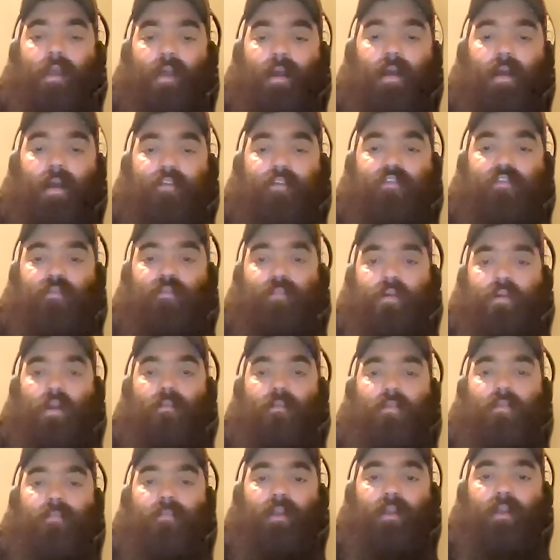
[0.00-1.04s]
I should
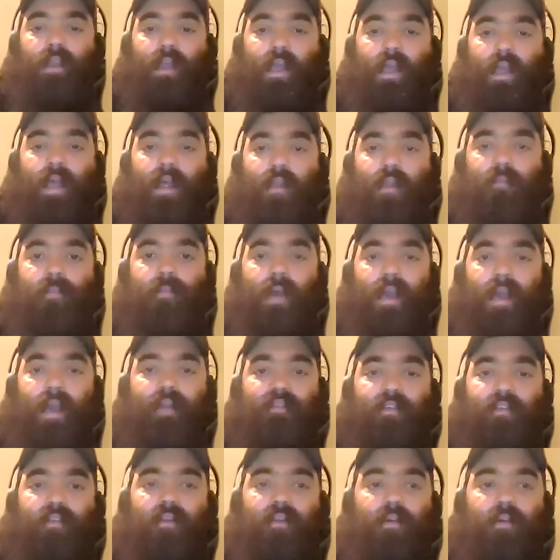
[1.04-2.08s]
probably head
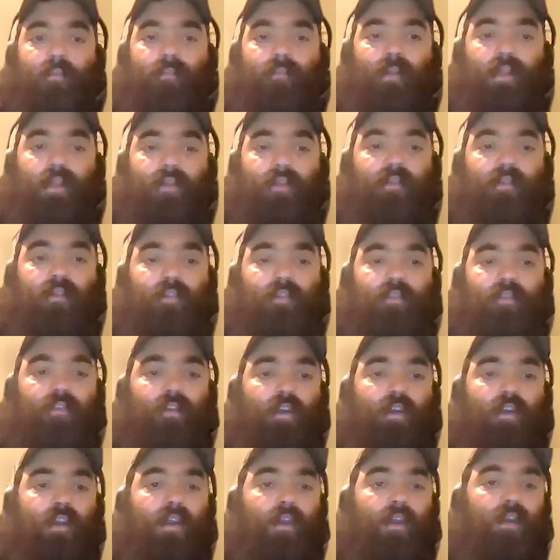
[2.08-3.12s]
back to them because
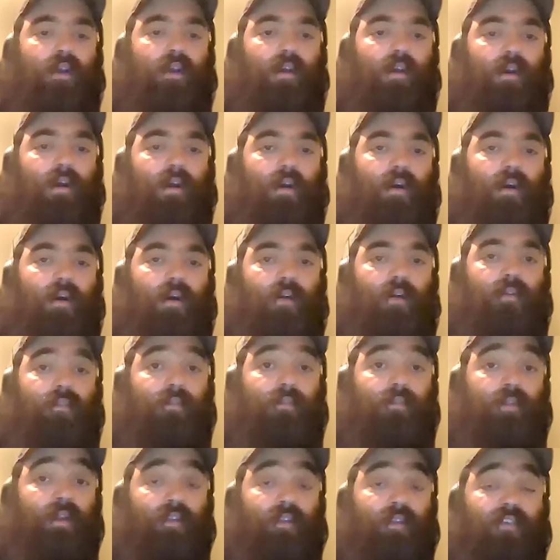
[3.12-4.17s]
uh,
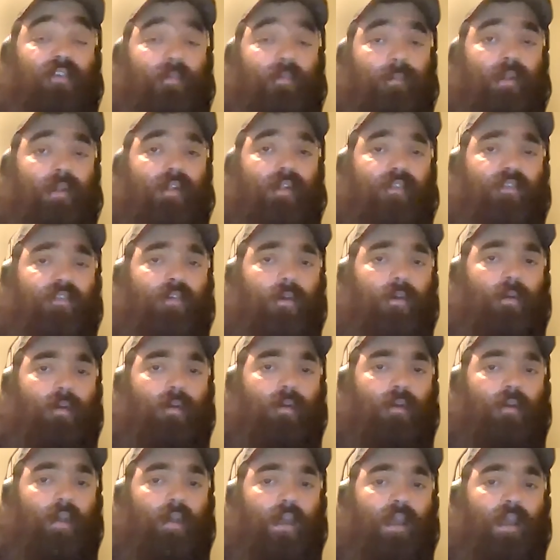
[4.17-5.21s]
they sent me this
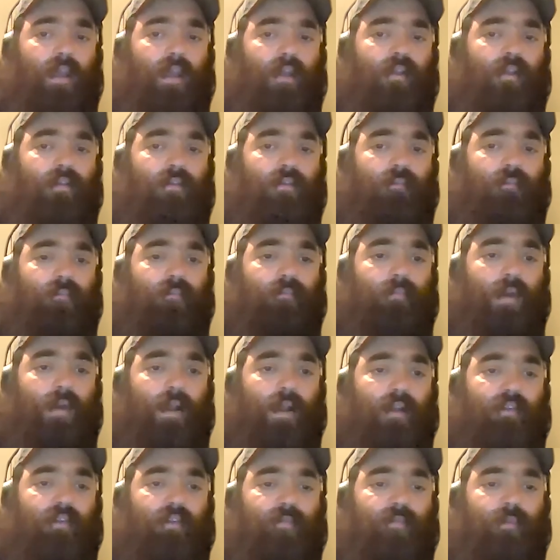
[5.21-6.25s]
card and
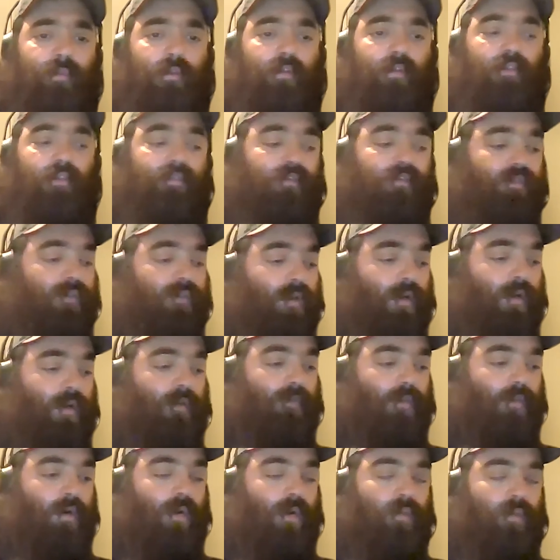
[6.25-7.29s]
my experience
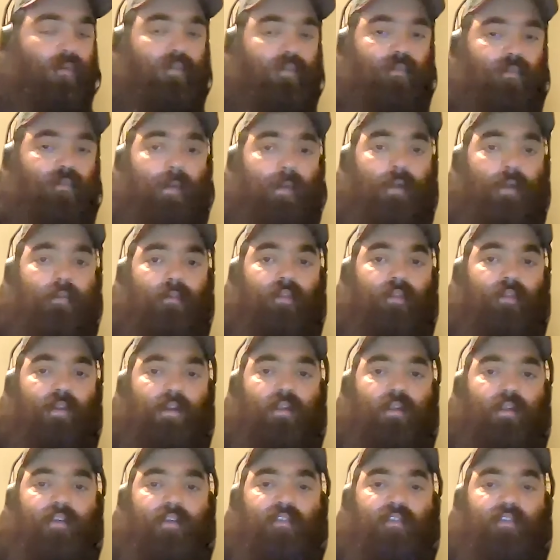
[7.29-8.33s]
overall was better than
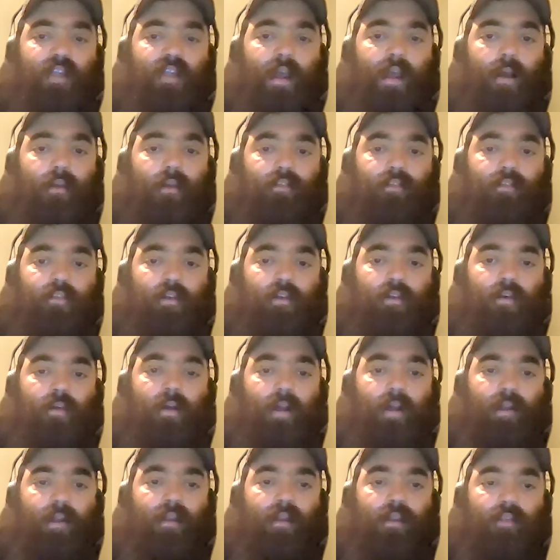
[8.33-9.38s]
it is now. So
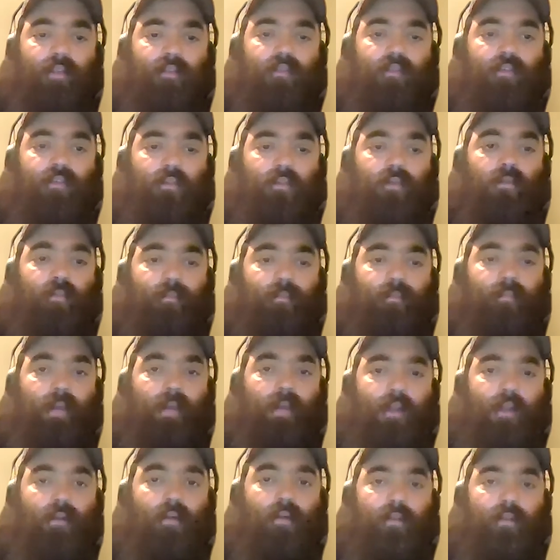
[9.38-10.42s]
I need to
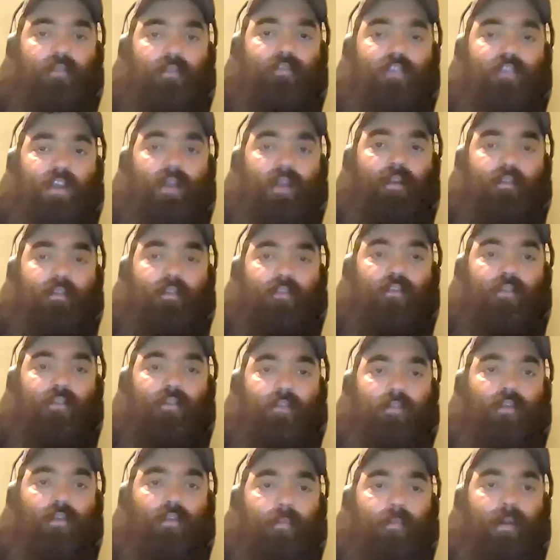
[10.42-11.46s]
make another change
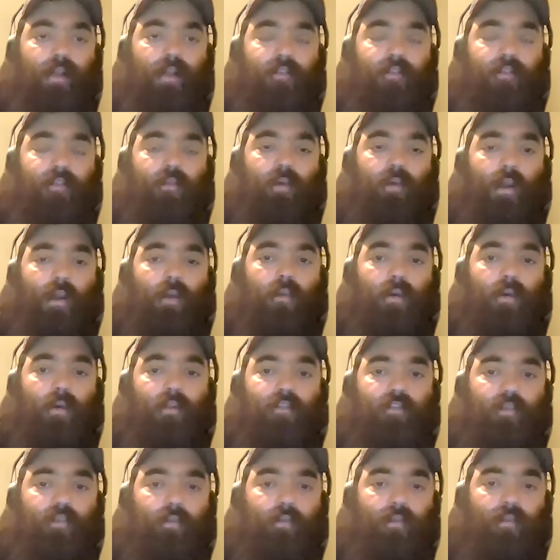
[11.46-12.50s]
and go back to the way I
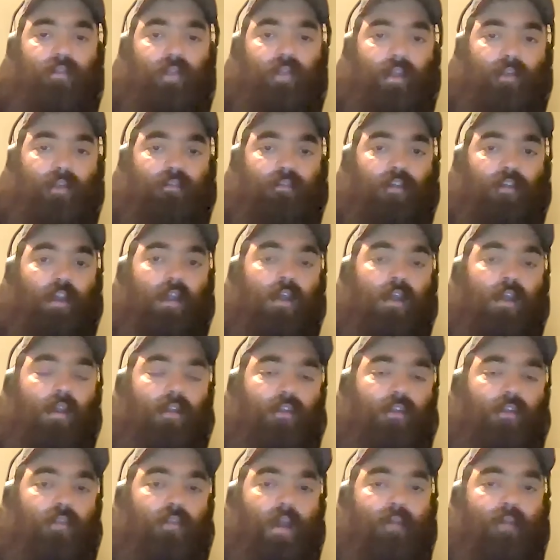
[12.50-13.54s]
was doing things.
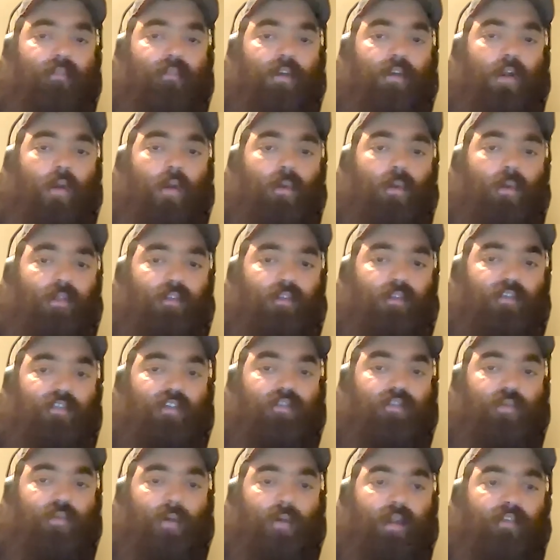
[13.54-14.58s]
You never know what the
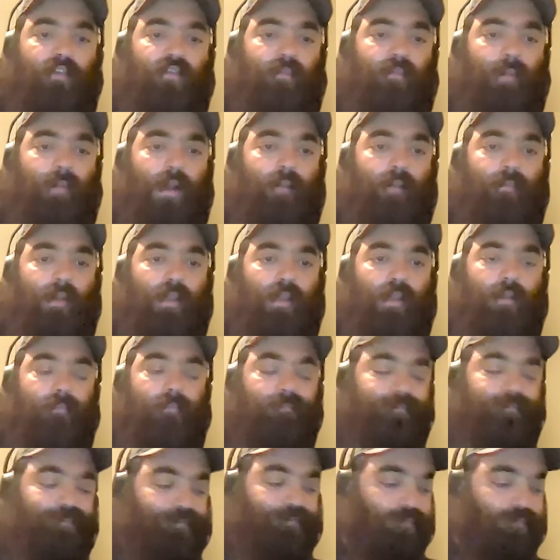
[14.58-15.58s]
situation might be.